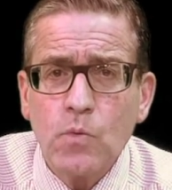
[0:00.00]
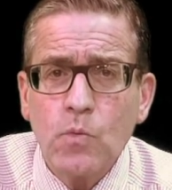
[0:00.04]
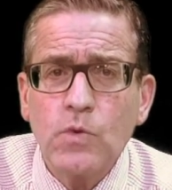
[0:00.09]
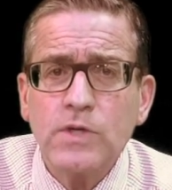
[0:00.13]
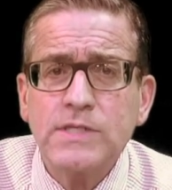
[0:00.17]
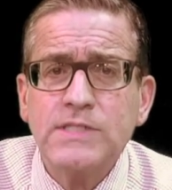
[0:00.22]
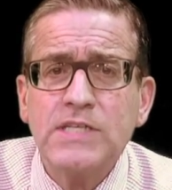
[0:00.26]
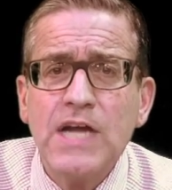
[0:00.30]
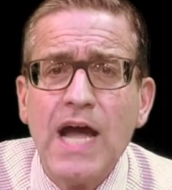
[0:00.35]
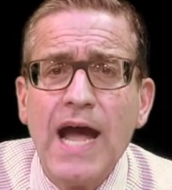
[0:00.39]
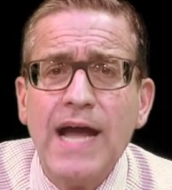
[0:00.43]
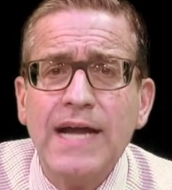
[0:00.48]

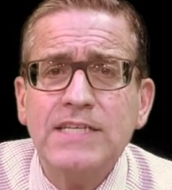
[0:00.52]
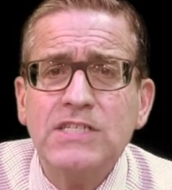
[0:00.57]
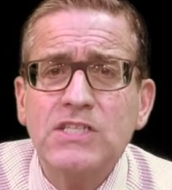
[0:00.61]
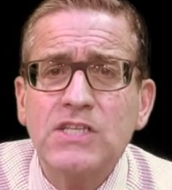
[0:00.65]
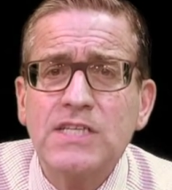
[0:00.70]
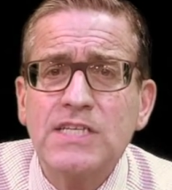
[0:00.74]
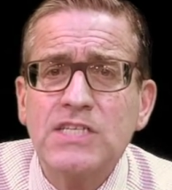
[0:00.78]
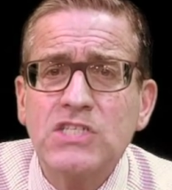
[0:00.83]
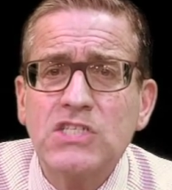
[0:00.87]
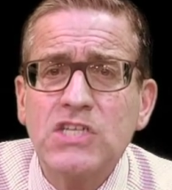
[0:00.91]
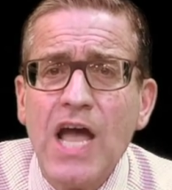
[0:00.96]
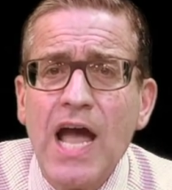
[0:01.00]
were tied to
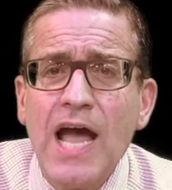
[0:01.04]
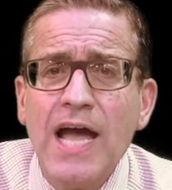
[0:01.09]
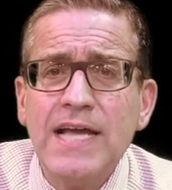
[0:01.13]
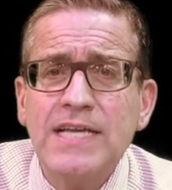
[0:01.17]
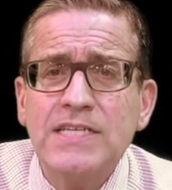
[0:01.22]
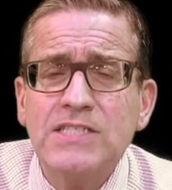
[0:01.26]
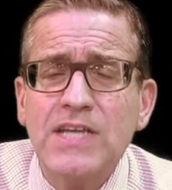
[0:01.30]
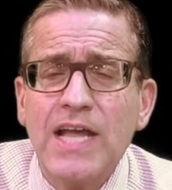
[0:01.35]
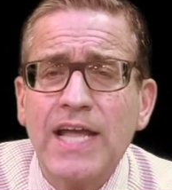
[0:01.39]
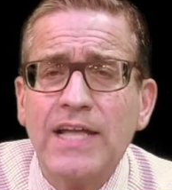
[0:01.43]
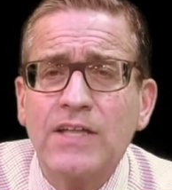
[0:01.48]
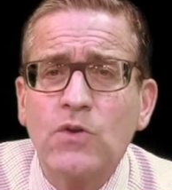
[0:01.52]
the
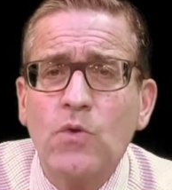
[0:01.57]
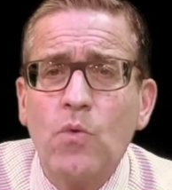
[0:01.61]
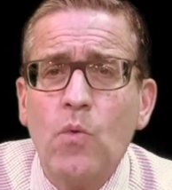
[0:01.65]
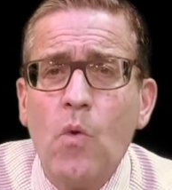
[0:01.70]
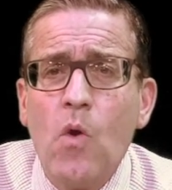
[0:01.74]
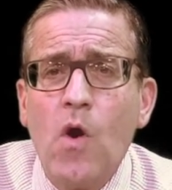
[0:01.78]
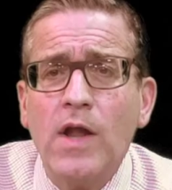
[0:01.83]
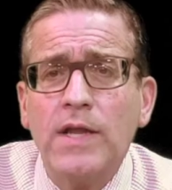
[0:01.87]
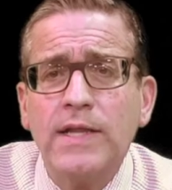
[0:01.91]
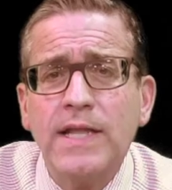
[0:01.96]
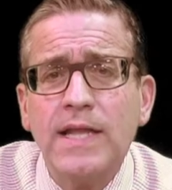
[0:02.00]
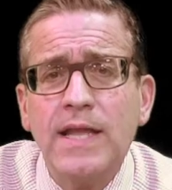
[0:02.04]
size and
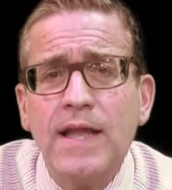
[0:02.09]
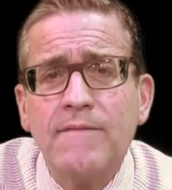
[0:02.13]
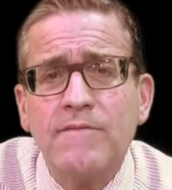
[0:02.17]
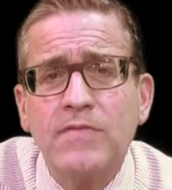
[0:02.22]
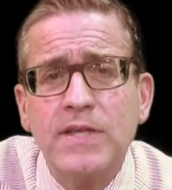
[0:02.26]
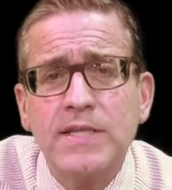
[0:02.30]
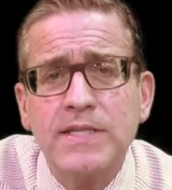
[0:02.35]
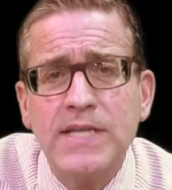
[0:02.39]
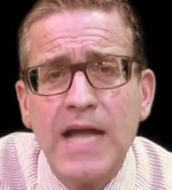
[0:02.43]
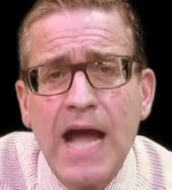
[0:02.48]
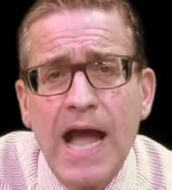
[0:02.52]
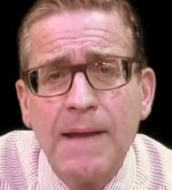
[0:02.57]
quality of
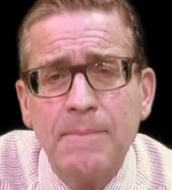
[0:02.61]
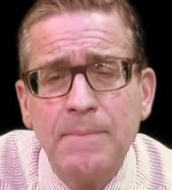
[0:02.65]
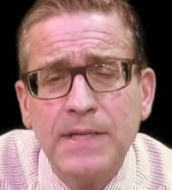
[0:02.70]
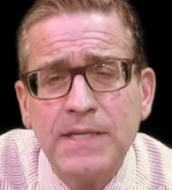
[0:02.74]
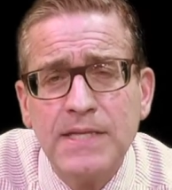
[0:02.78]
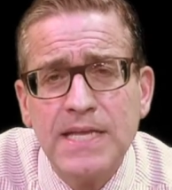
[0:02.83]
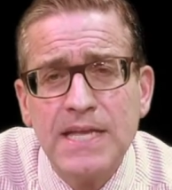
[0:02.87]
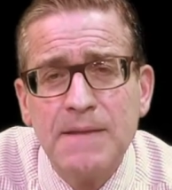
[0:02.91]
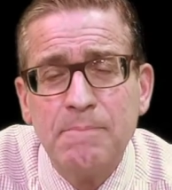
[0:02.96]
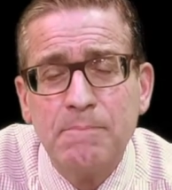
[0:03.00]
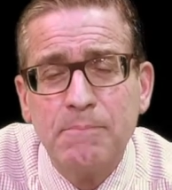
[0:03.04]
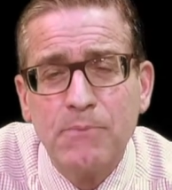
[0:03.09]
the
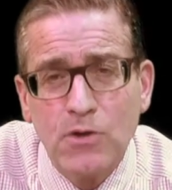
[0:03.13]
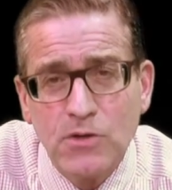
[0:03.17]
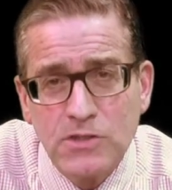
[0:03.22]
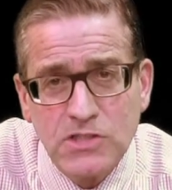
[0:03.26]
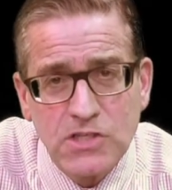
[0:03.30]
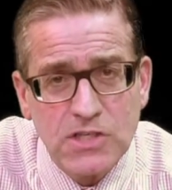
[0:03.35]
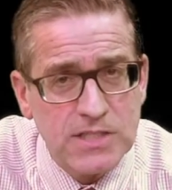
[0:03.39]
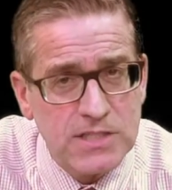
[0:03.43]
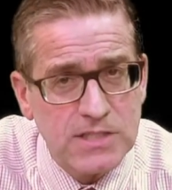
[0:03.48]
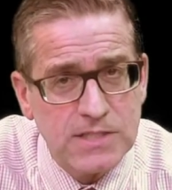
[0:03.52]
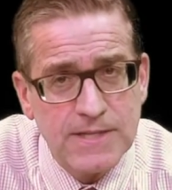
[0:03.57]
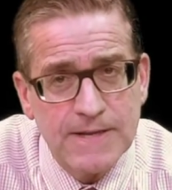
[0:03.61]
diamond he
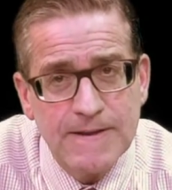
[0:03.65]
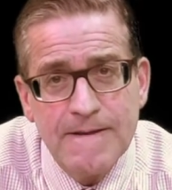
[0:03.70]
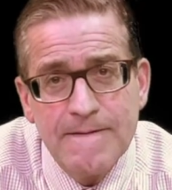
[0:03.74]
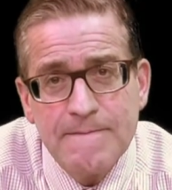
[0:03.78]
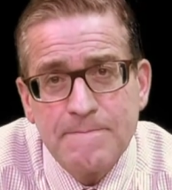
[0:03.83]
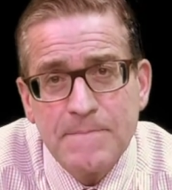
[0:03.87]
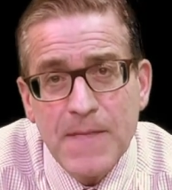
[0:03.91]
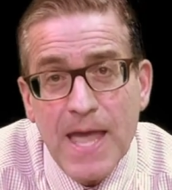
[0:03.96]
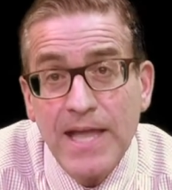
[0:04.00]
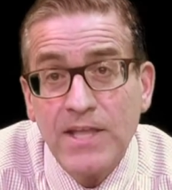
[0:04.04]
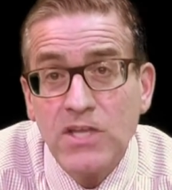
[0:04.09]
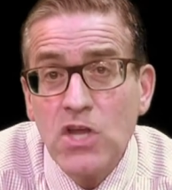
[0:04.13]
purchased.
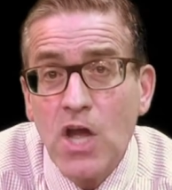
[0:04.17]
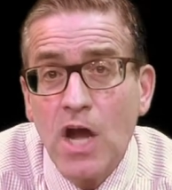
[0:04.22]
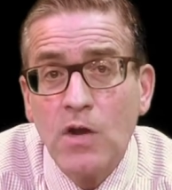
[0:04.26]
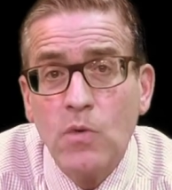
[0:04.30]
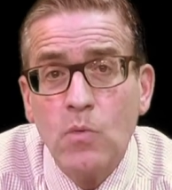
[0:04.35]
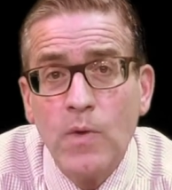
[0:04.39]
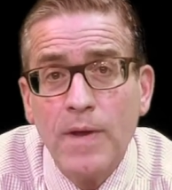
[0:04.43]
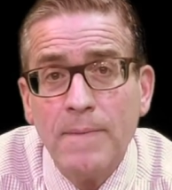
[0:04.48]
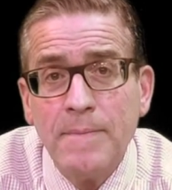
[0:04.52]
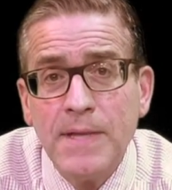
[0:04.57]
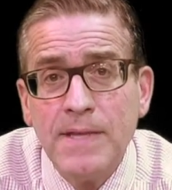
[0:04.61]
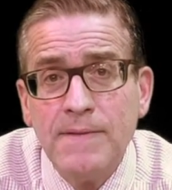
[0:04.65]
And
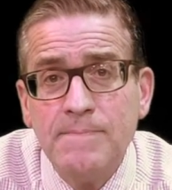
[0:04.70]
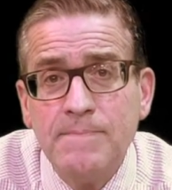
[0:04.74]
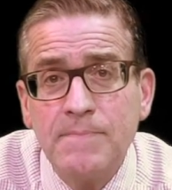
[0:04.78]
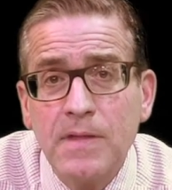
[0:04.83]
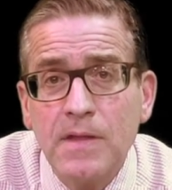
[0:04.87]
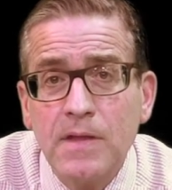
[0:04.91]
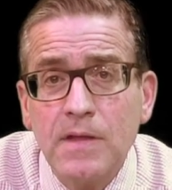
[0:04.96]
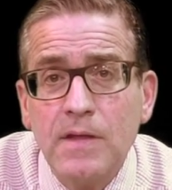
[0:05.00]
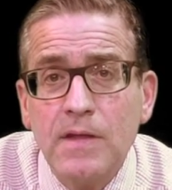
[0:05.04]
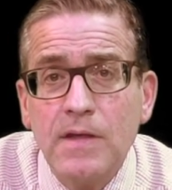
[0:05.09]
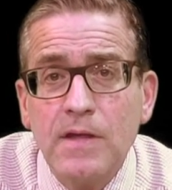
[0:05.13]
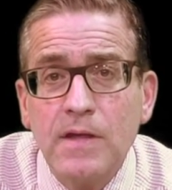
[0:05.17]
young women,
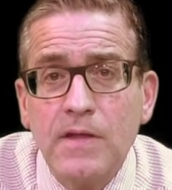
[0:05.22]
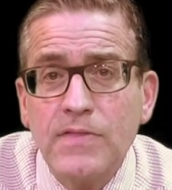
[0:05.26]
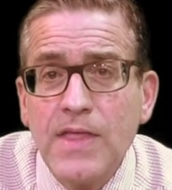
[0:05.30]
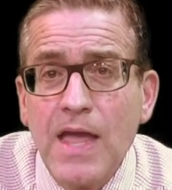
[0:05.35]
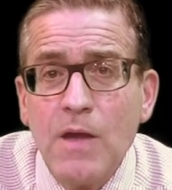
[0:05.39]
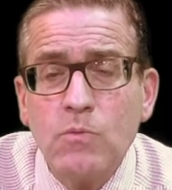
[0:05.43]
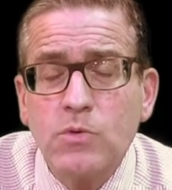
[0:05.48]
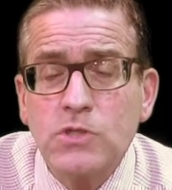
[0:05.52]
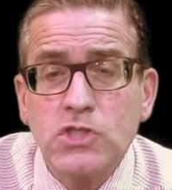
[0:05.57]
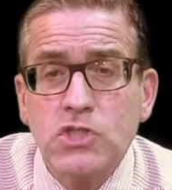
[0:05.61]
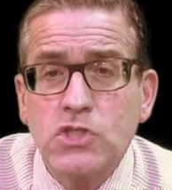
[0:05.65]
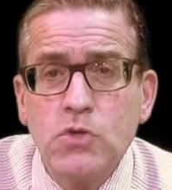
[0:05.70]

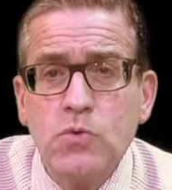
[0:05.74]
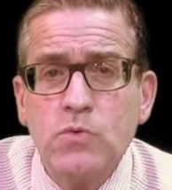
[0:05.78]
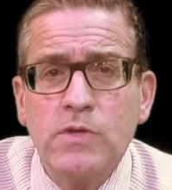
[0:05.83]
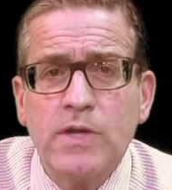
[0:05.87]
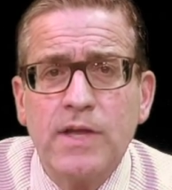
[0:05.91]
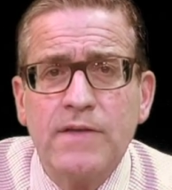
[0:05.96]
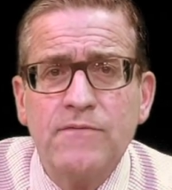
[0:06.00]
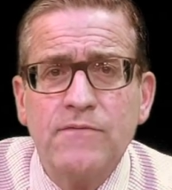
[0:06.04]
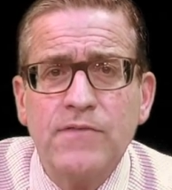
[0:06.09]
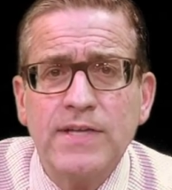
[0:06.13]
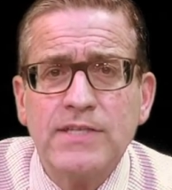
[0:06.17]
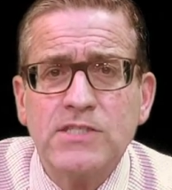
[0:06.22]
they were soon
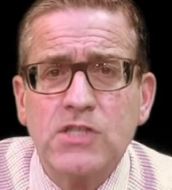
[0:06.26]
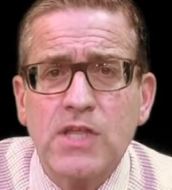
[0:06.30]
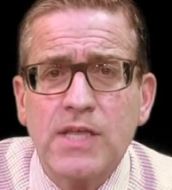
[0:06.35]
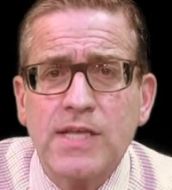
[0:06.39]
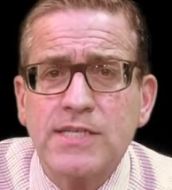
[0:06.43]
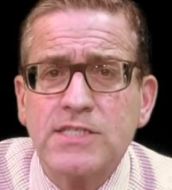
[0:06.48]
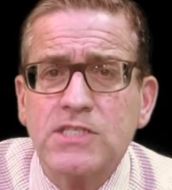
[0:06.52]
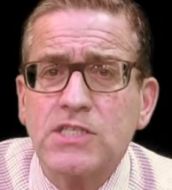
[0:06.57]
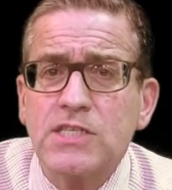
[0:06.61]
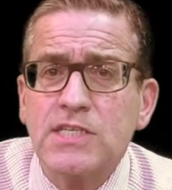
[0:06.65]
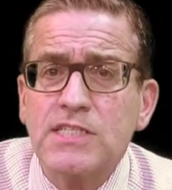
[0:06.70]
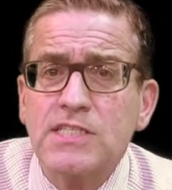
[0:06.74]
convinced that
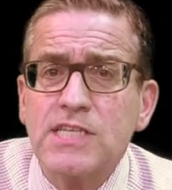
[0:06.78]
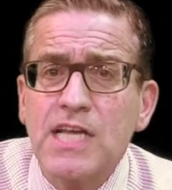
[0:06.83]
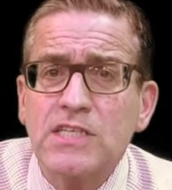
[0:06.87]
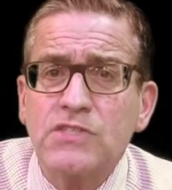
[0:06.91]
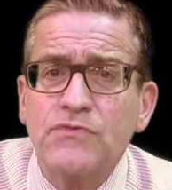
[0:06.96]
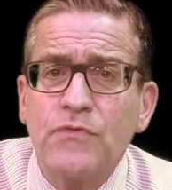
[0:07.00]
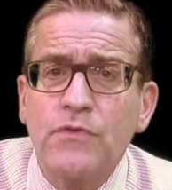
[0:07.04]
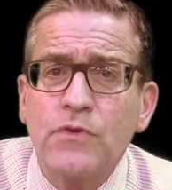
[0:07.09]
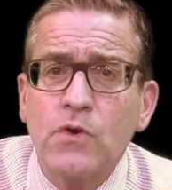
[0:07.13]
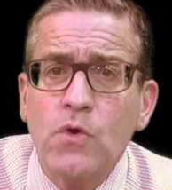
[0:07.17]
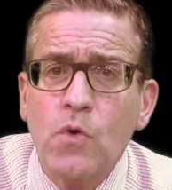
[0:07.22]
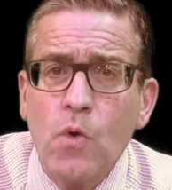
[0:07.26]
a
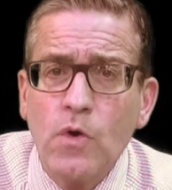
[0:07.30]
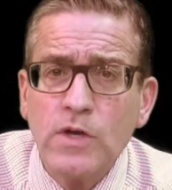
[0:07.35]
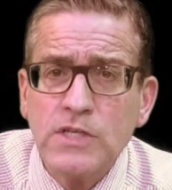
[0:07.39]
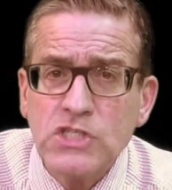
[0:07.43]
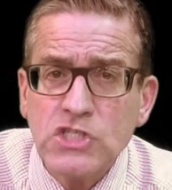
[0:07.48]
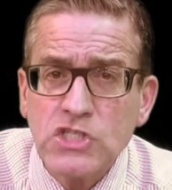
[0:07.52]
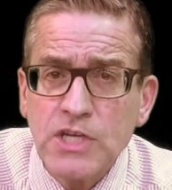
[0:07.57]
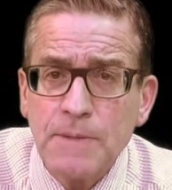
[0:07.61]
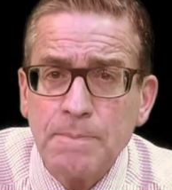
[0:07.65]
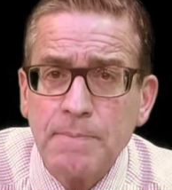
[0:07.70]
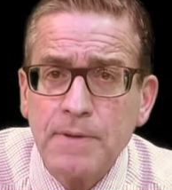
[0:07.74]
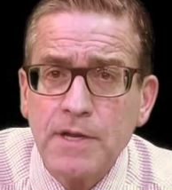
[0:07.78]
successful
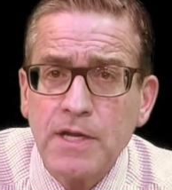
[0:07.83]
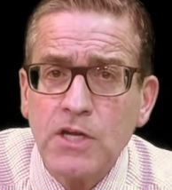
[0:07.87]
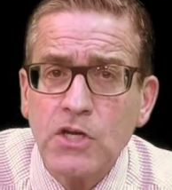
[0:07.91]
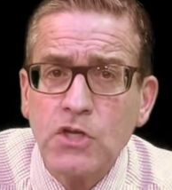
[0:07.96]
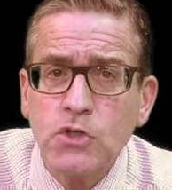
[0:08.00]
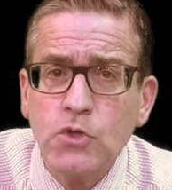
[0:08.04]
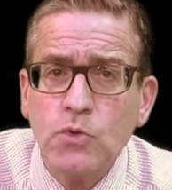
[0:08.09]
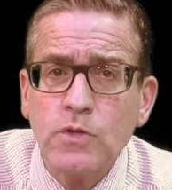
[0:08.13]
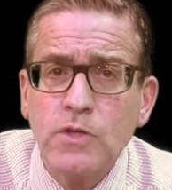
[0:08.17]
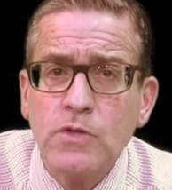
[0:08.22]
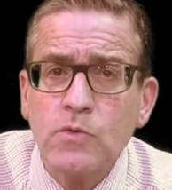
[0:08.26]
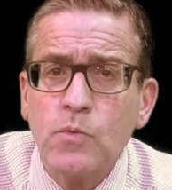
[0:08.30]
courtship
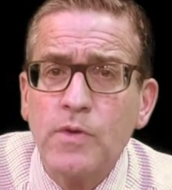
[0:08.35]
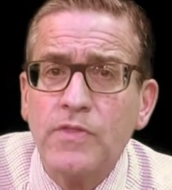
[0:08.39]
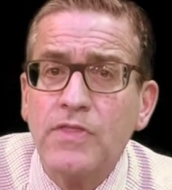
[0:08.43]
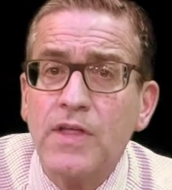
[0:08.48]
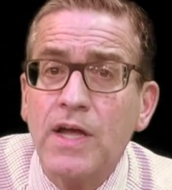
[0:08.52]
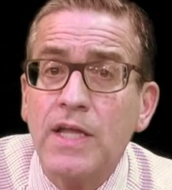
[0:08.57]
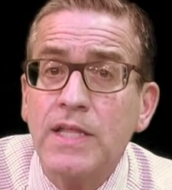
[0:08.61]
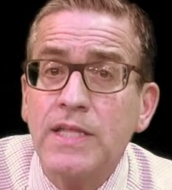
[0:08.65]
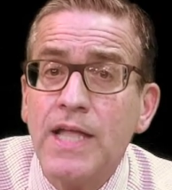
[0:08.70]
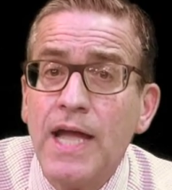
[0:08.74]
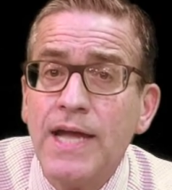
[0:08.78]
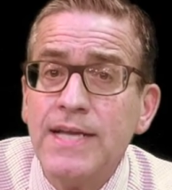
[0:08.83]
concluded with
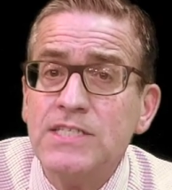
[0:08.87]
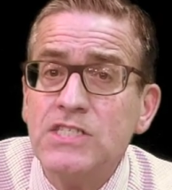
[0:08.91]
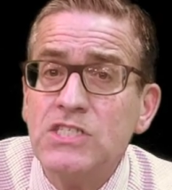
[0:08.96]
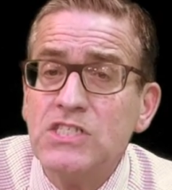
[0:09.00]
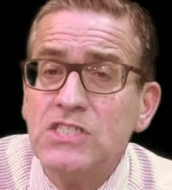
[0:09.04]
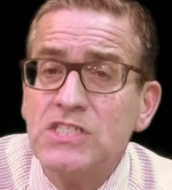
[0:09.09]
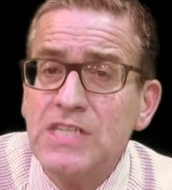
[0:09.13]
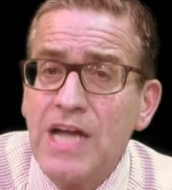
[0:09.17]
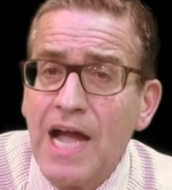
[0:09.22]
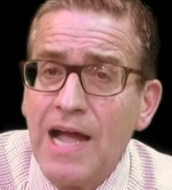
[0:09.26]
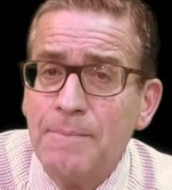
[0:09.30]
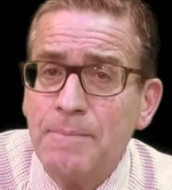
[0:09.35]
a nice
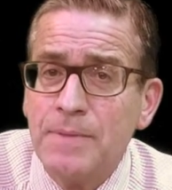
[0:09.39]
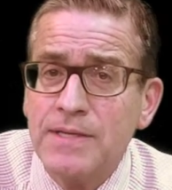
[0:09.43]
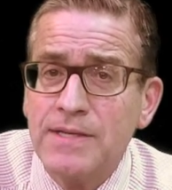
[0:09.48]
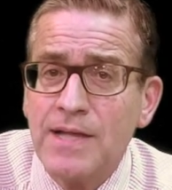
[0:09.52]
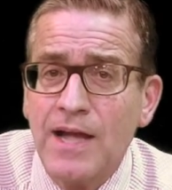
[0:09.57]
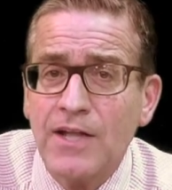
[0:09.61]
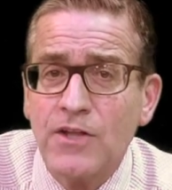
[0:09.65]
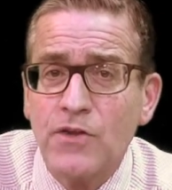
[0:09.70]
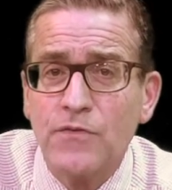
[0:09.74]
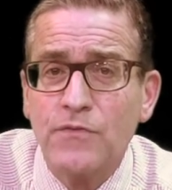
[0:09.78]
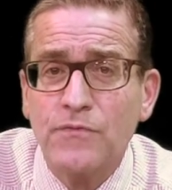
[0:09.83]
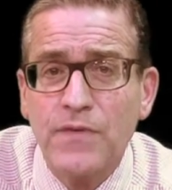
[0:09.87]
diamond
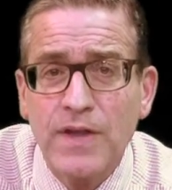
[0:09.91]
on her